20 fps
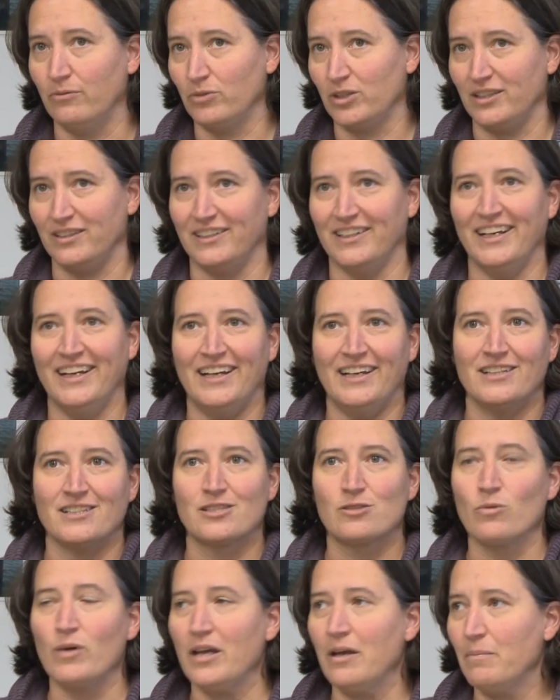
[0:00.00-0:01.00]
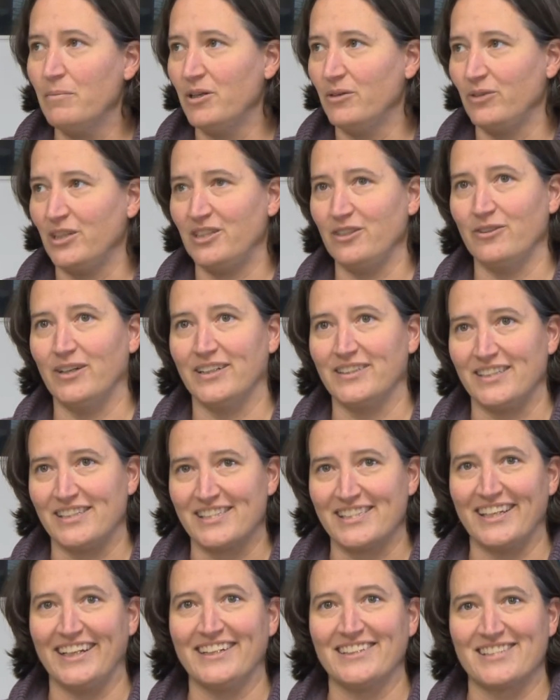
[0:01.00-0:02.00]
we swim and we do all
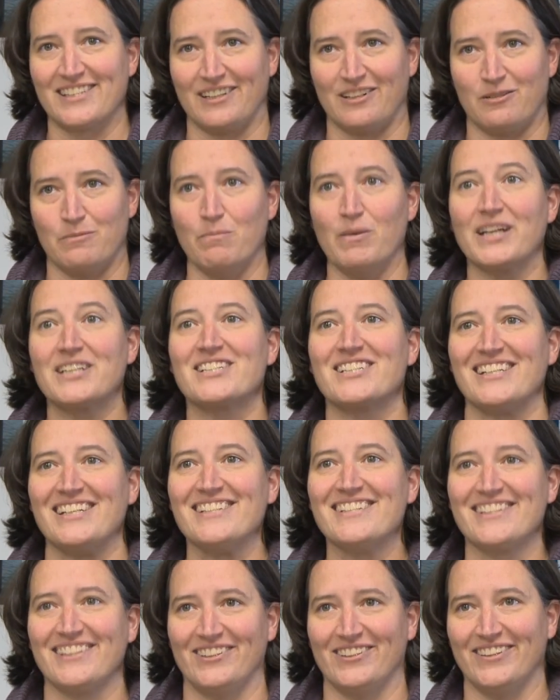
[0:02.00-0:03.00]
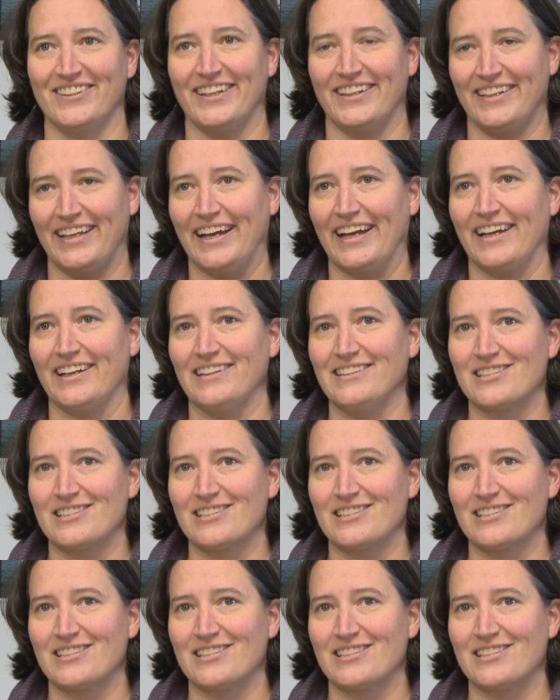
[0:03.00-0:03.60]
these things that are much easier than that.